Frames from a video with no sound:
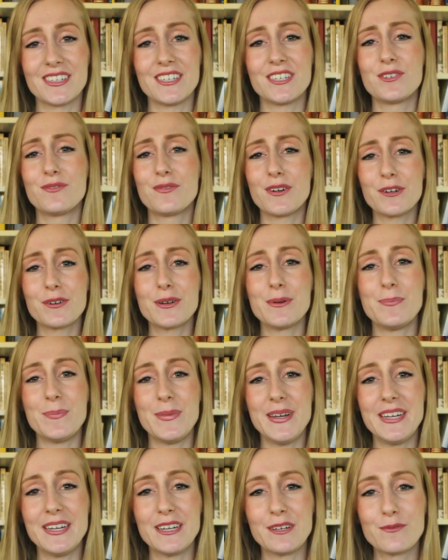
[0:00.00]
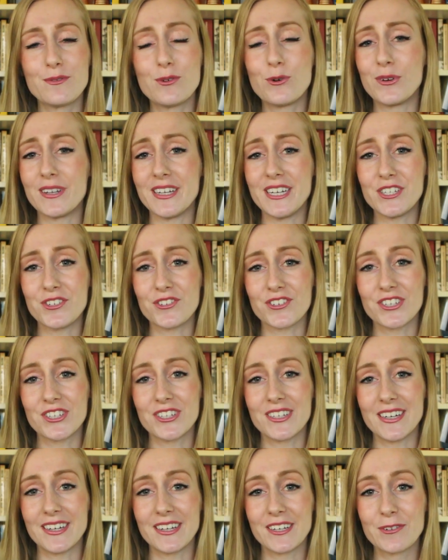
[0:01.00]
is very meaningful and
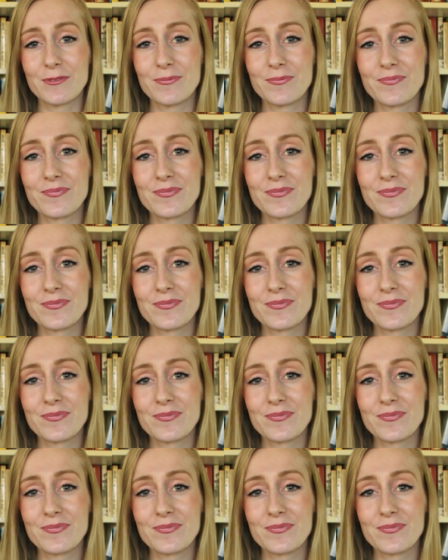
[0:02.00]
interesting.